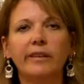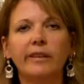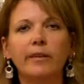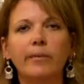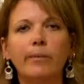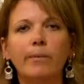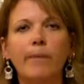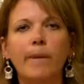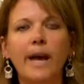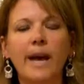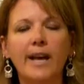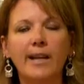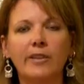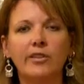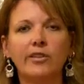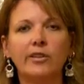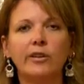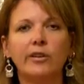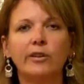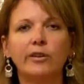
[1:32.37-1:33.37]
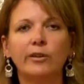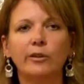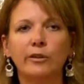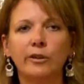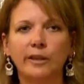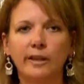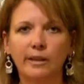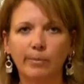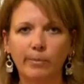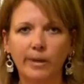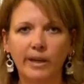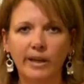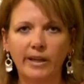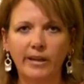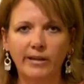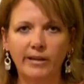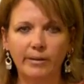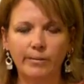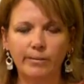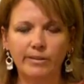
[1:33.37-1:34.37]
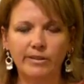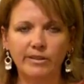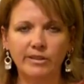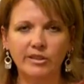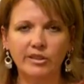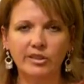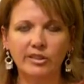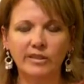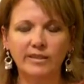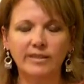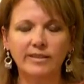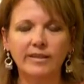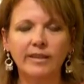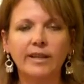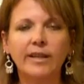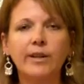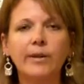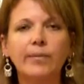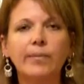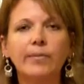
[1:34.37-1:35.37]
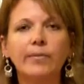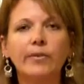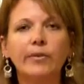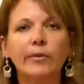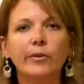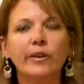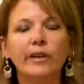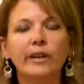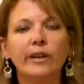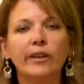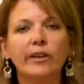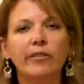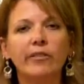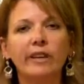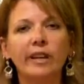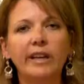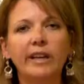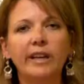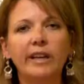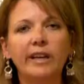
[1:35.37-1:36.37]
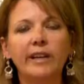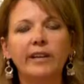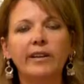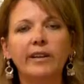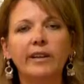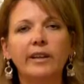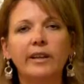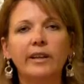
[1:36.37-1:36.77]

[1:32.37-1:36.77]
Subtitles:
that match their unique body compositions. So in Ayurveda,